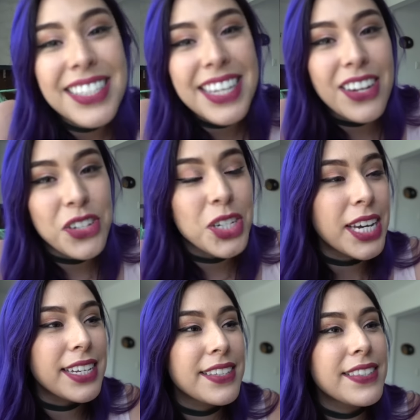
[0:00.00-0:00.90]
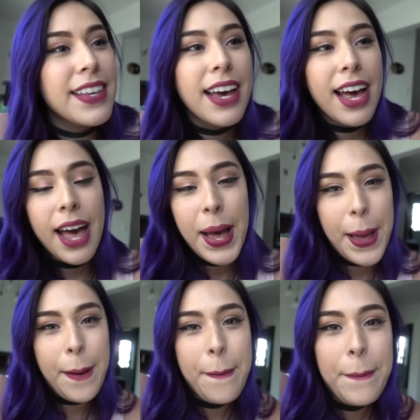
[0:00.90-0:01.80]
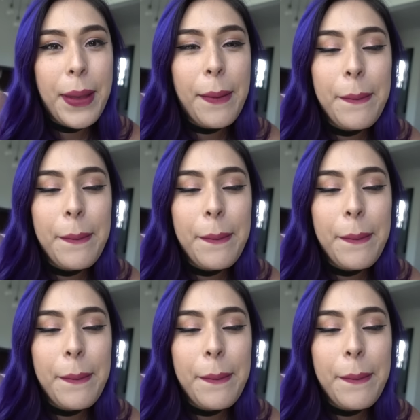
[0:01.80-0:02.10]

to see how she does. Um,